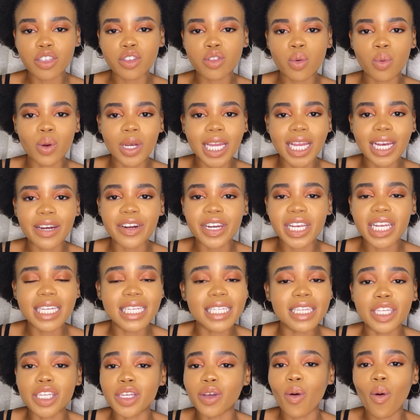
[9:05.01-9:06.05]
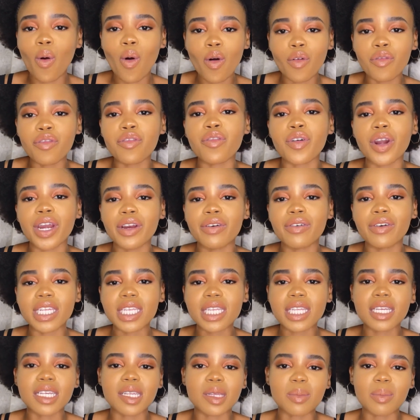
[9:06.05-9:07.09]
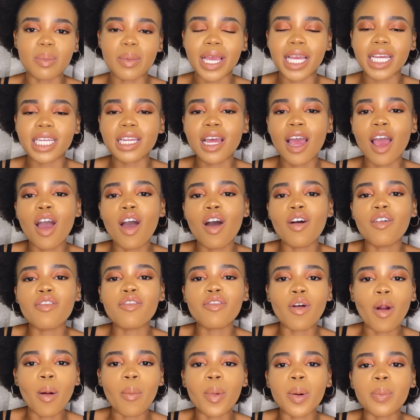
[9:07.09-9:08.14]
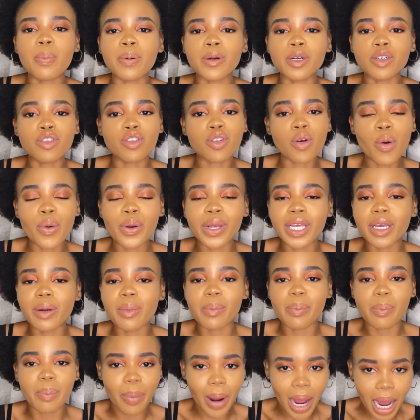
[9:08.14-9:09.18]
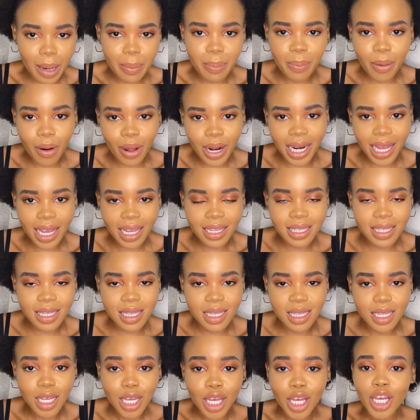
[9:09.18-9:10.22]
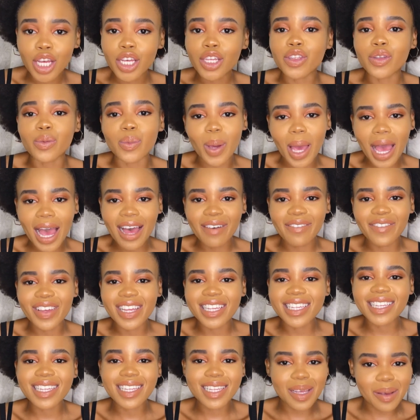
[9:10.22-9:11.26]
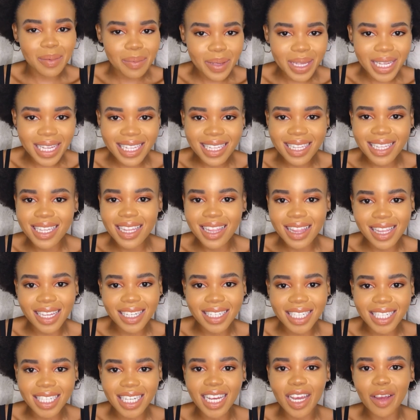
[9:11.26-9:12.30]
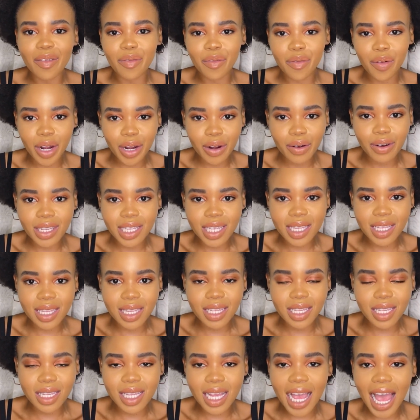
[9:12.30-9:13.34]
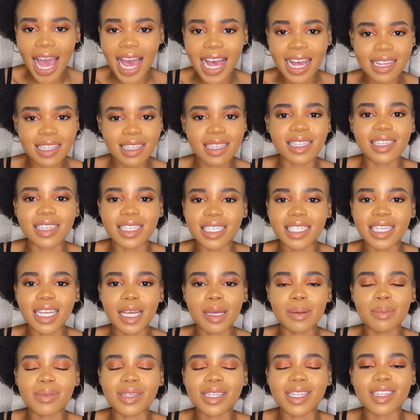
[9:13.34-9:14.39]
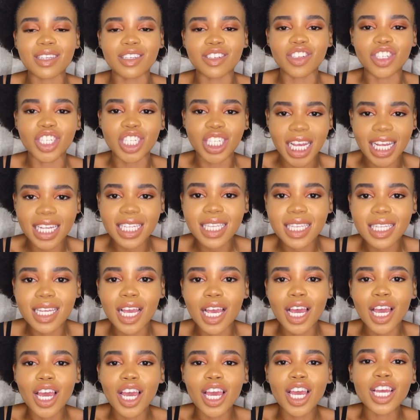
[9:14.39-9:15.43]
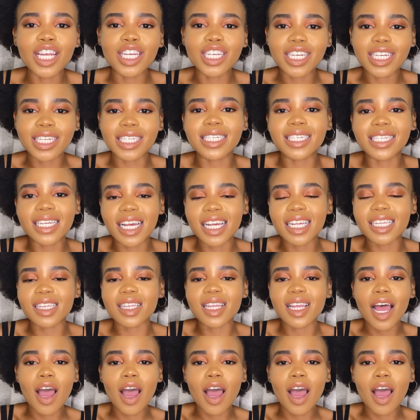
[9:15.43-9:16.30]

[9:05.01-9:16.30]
or nearly the whole fragrance is made from petroleum byproducts. You have semi-synthetic fragrances. As the name suggests, it contains